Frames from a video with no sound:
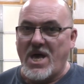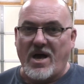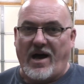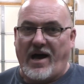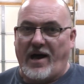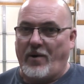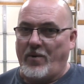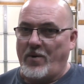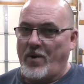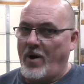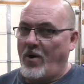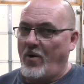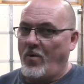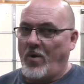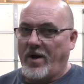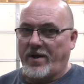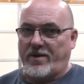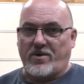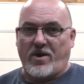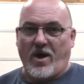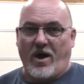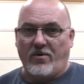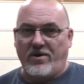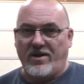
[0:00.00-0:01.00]
I don't know
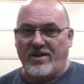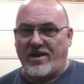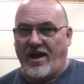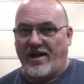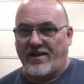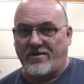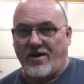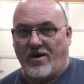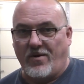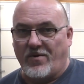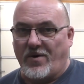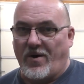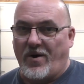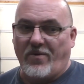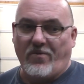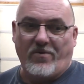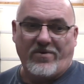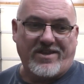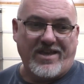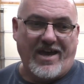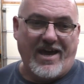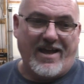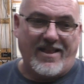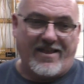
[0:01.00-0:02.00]
what Cody got going on
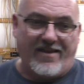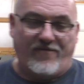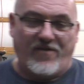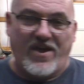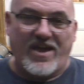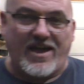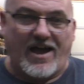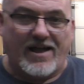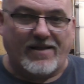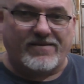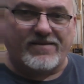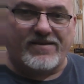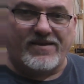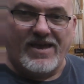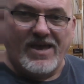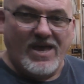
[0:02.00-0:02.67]
with that, if he got